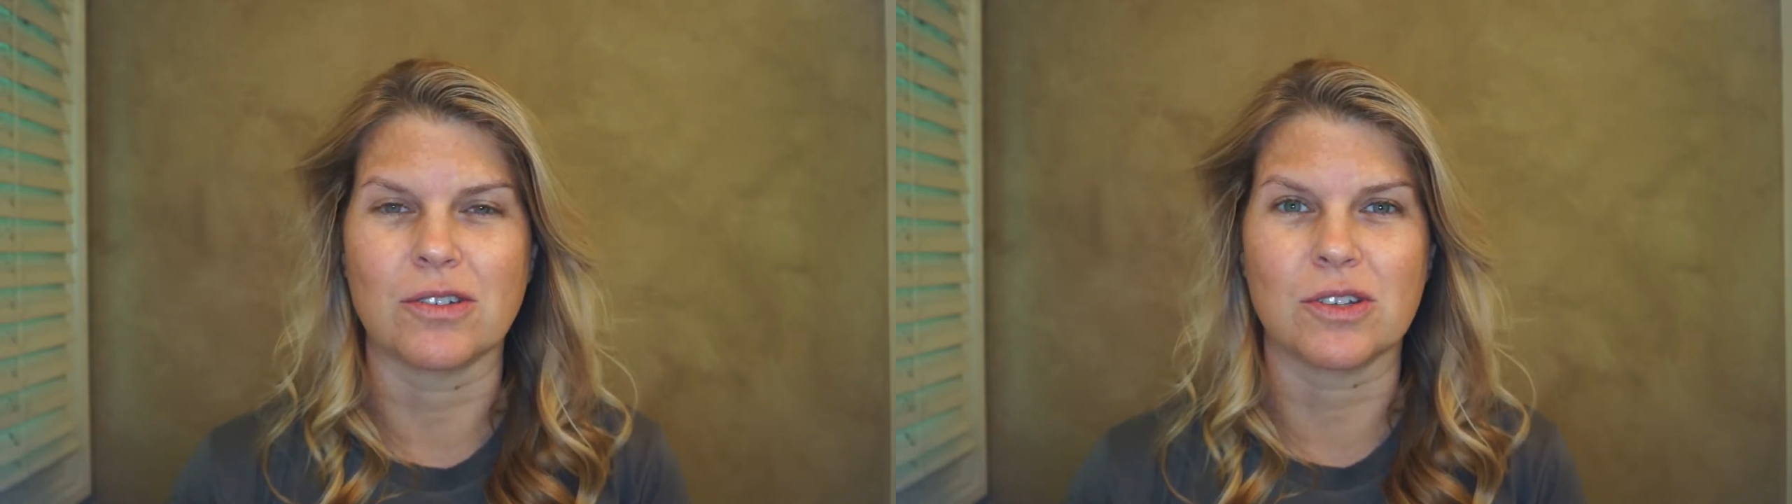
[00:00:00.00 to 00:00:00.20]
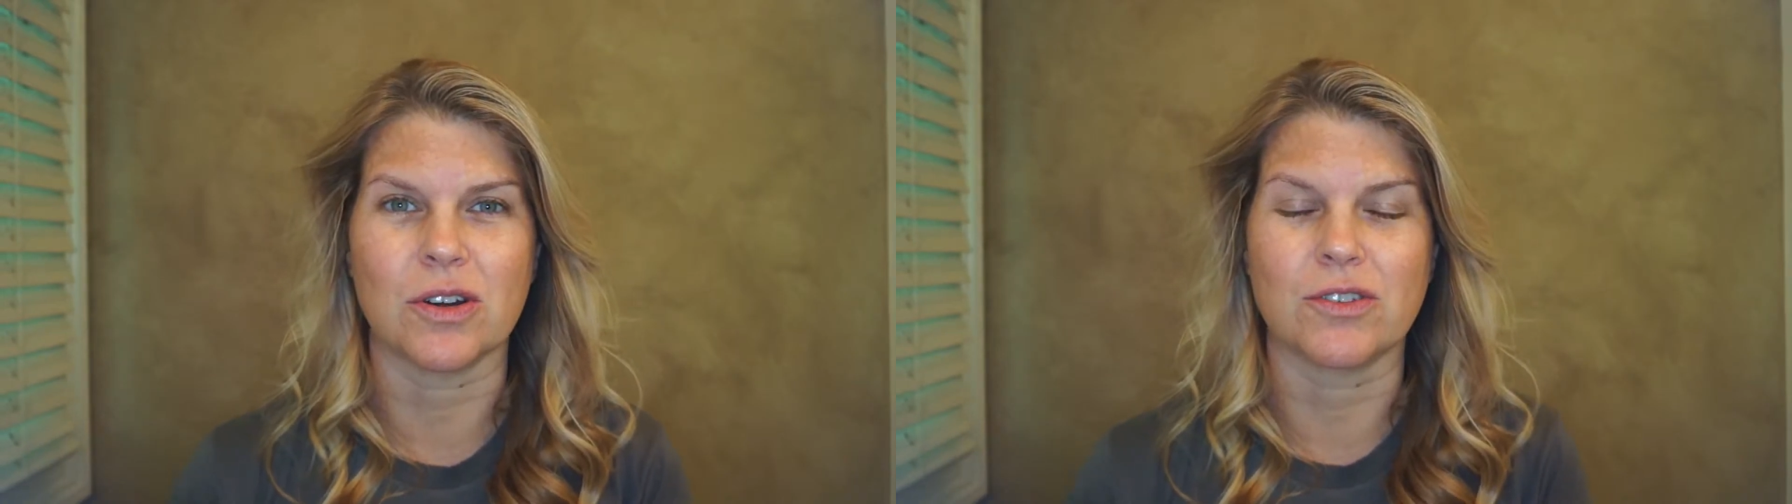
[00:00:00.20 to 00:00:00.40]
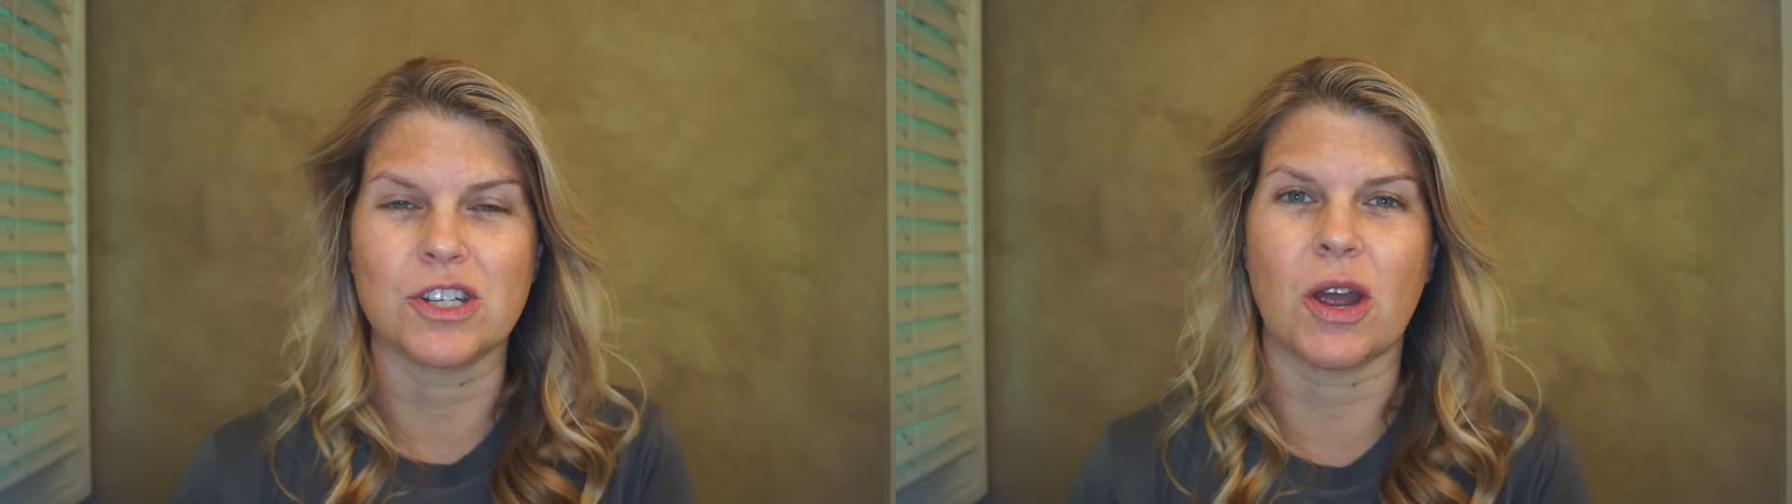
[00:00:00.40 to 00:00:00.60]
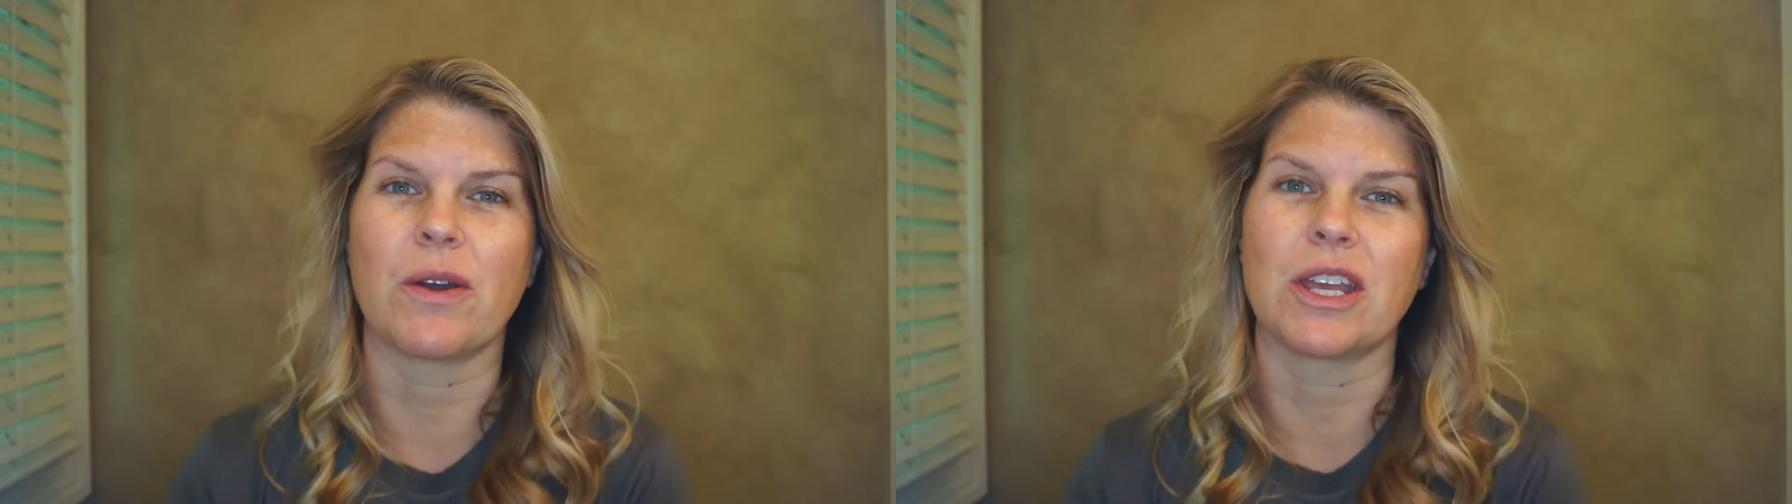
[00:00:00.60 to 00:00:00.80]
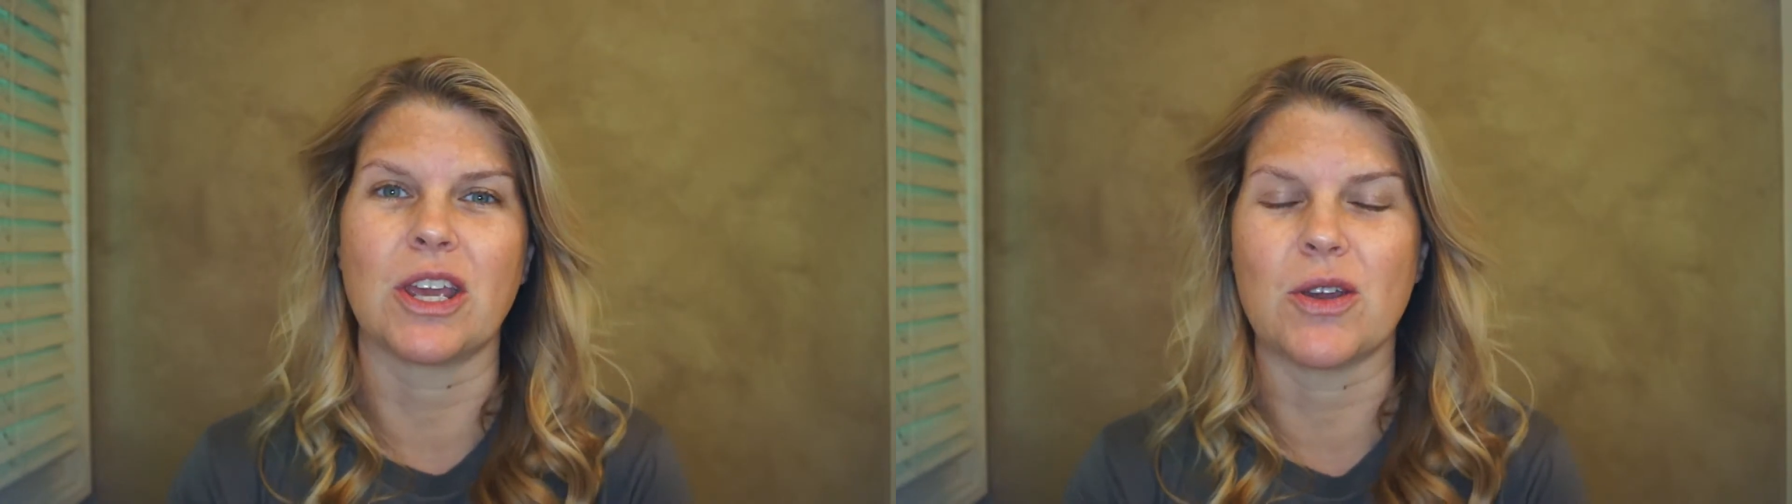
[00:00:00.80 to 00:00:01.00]
sort of
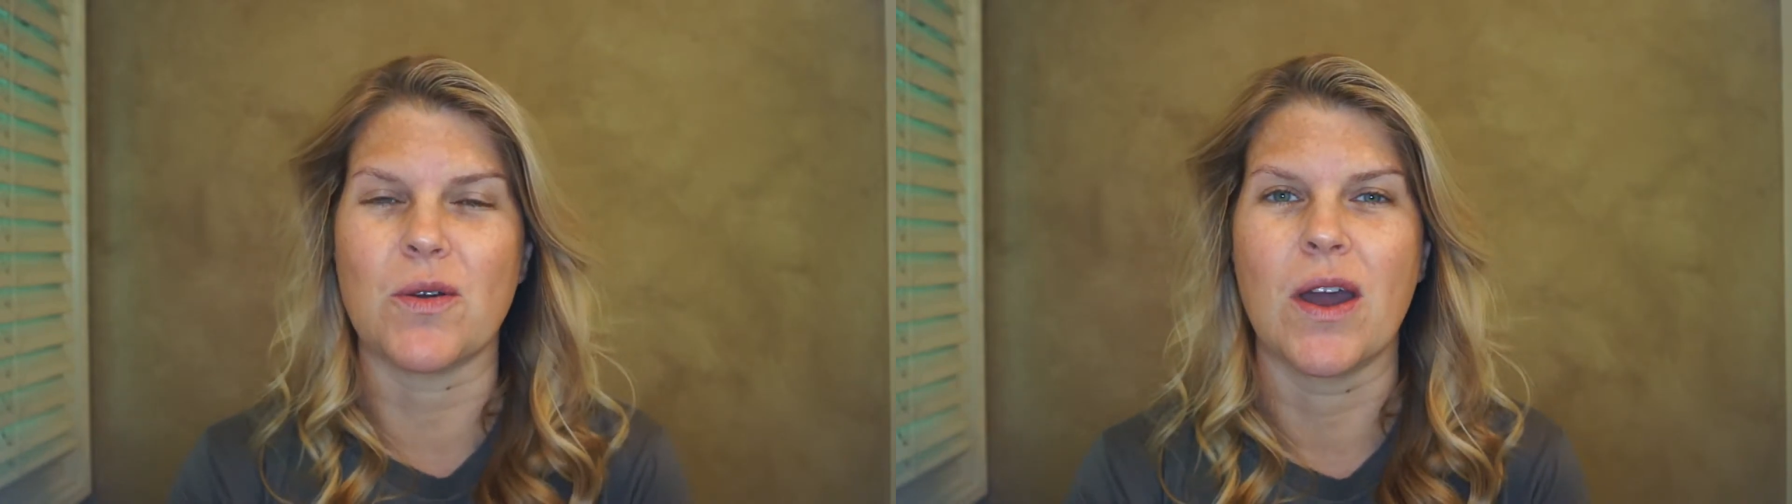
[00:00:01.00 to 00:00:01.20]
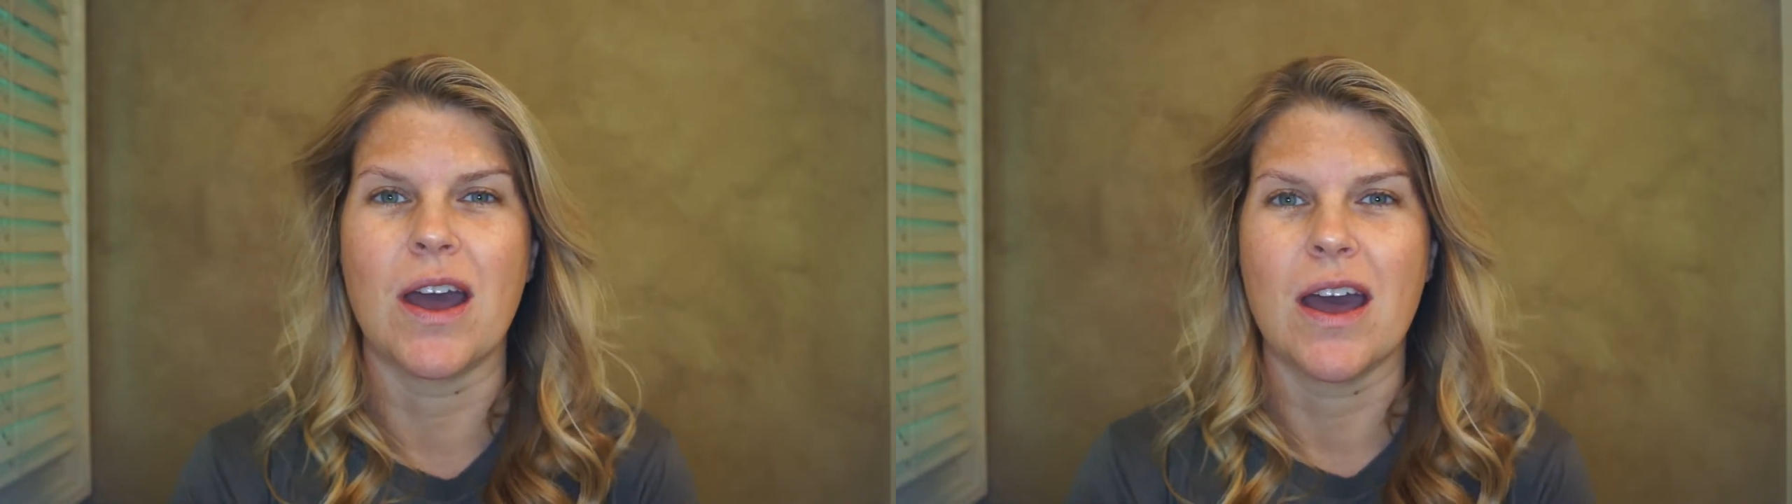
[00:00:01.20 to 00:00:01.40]
showing you